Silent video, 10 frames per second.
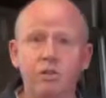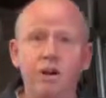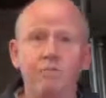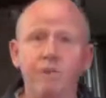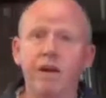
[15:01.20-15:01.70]

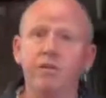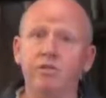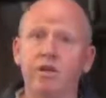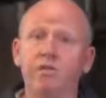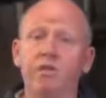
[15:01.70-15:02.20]
side
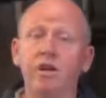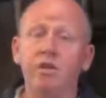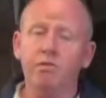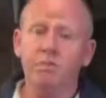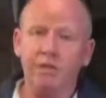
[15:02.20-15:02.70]
panels off,
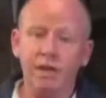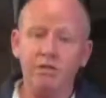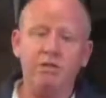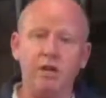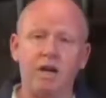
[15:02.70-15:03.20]

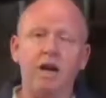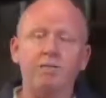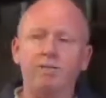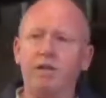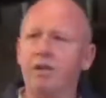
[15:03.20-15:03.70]
replaced,
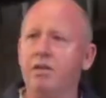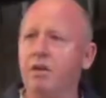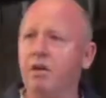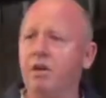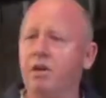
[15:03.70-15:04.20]
I
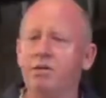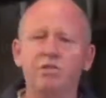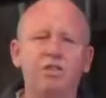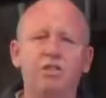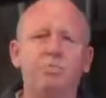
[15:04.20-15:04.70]
think it
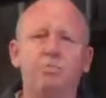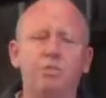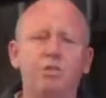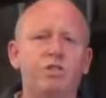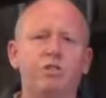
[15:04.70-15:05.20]
was just a
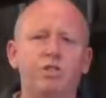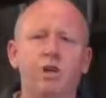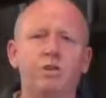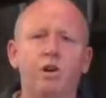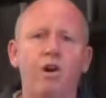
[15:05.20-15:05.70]
bush of
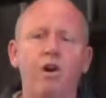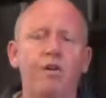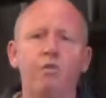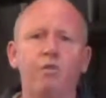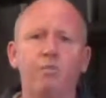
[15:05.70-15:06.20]
some kind
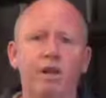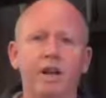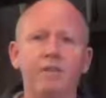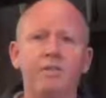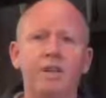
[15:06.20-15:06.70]
that we
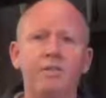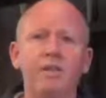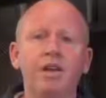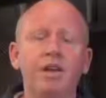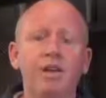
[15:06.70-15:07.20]
replaced,
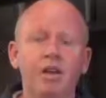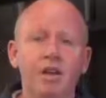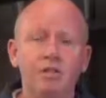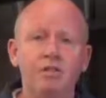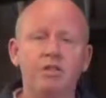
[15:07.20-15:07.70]

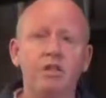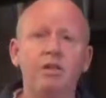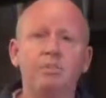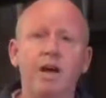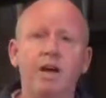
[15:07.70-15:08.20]
sealed
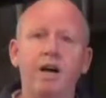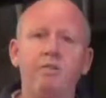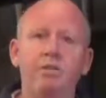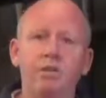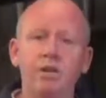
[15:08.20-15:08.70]
it back
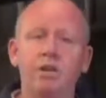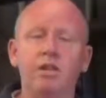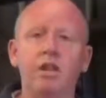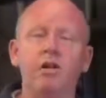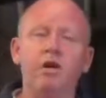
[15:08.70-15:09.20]
up, turned
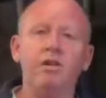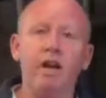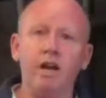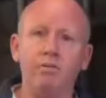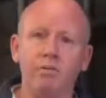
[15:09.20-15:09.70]
the thing on,
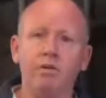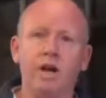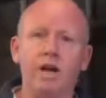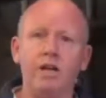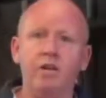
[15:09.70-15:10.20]
and it was
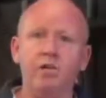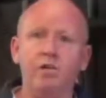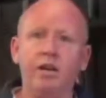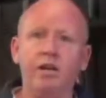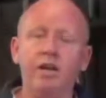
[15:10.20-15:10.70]
all
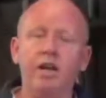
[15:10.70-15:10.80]
hunky-dory.